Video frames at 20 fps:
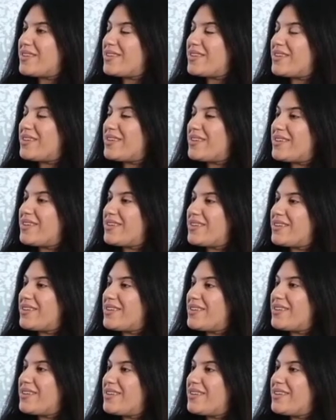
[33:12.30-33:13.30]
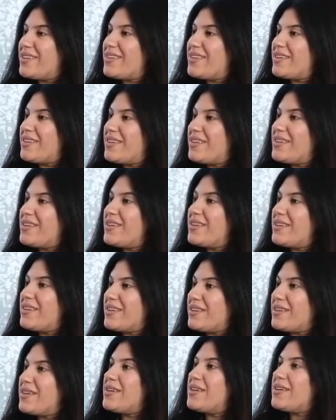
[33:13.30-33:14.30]

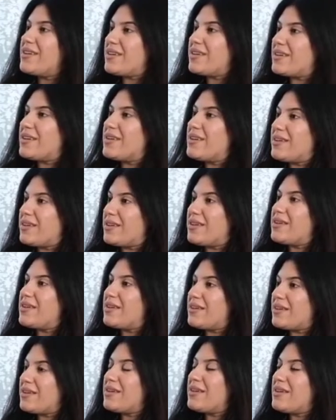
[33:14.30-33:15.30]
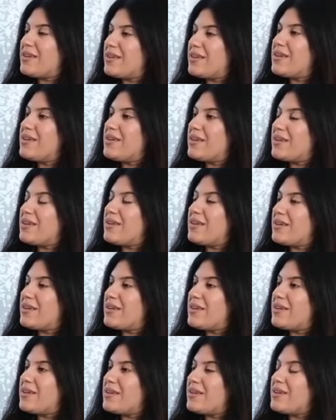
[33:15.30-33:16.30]

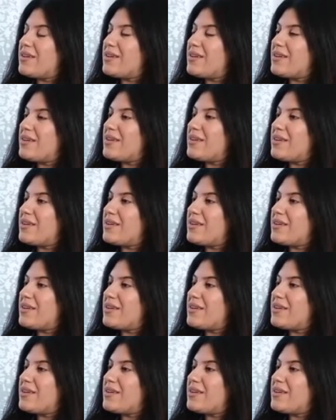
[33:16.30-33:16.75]
(not speaking)